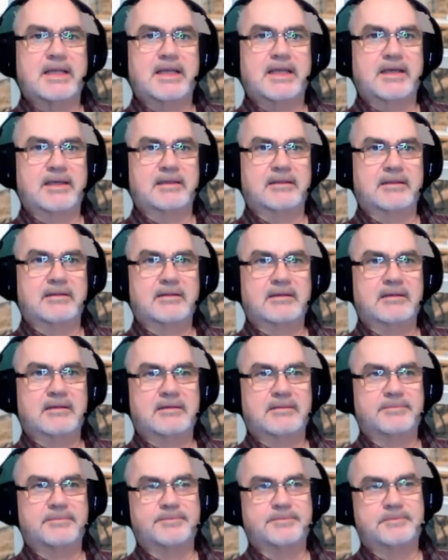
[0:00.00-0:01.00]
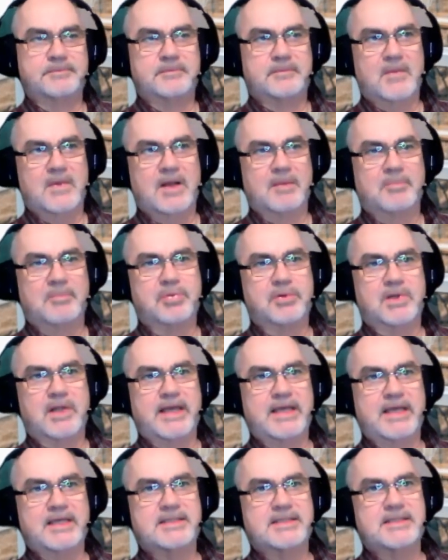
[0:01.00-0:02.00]
in a
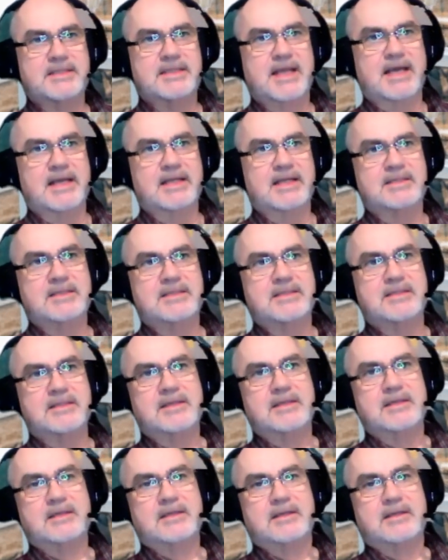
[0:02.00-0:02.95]
place that's